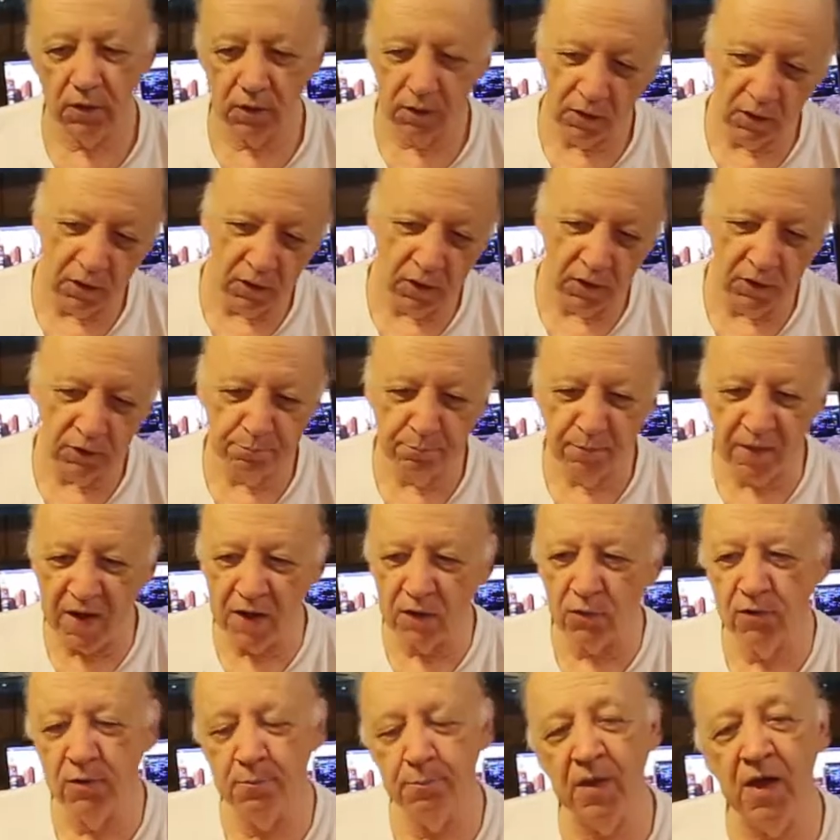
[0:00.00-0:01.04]

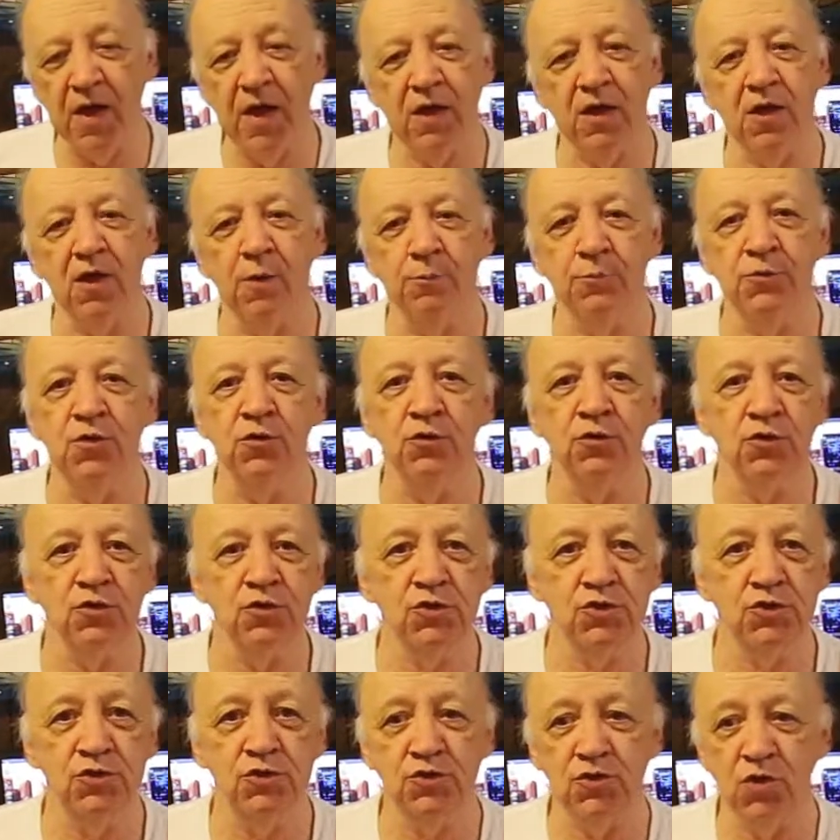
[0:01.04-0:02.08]
battery backup
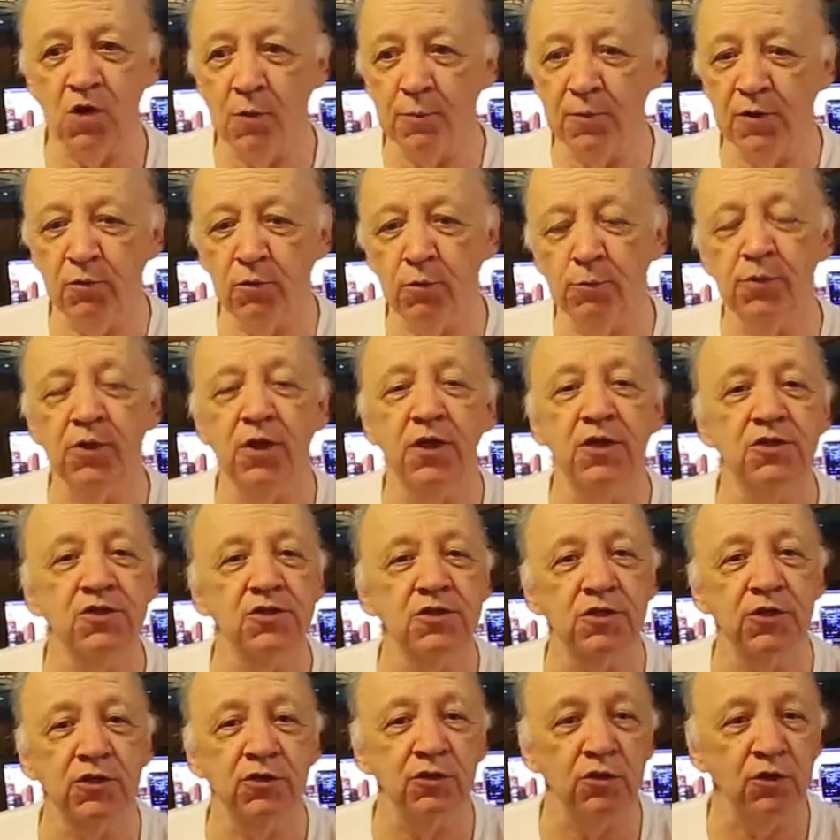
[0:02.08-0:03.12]
units you saw me
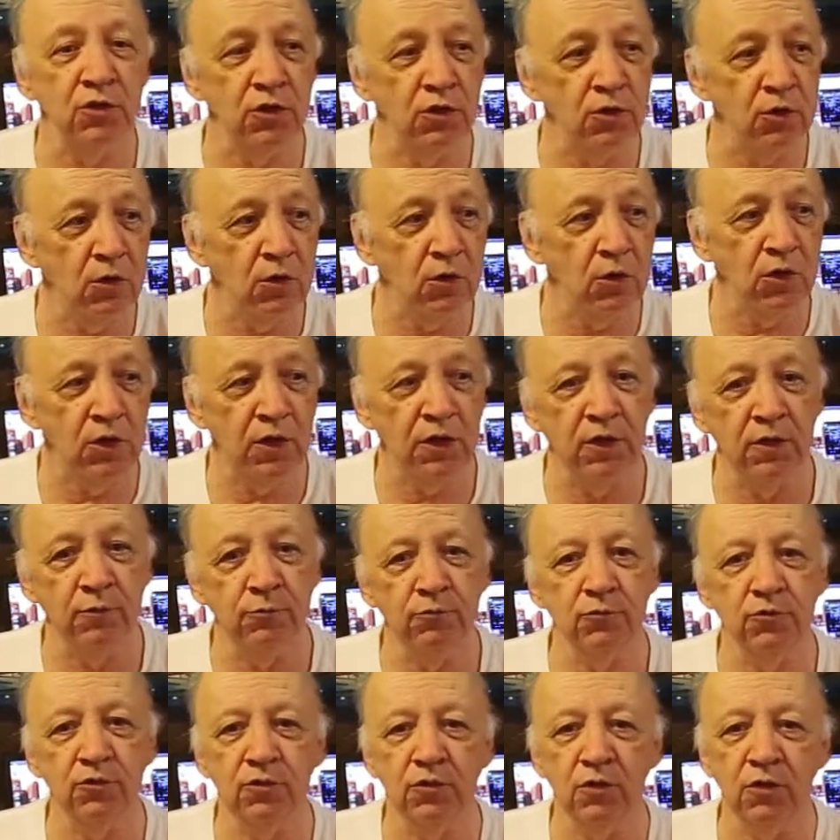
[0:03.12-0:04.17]
replacing in the
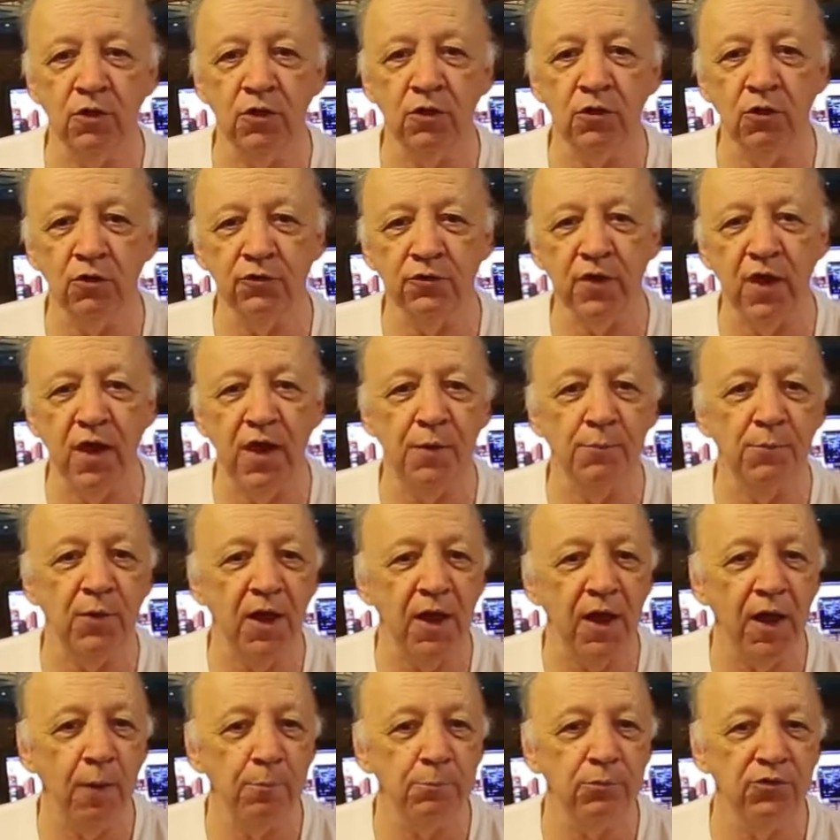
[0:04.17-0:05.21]
little time
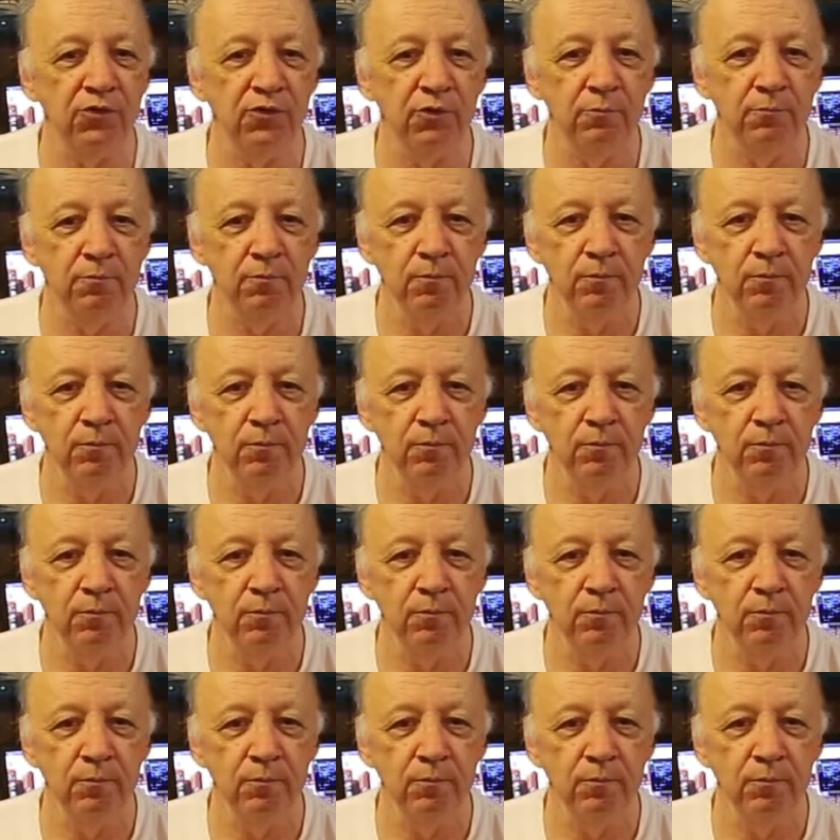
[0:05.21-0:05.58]
lapse.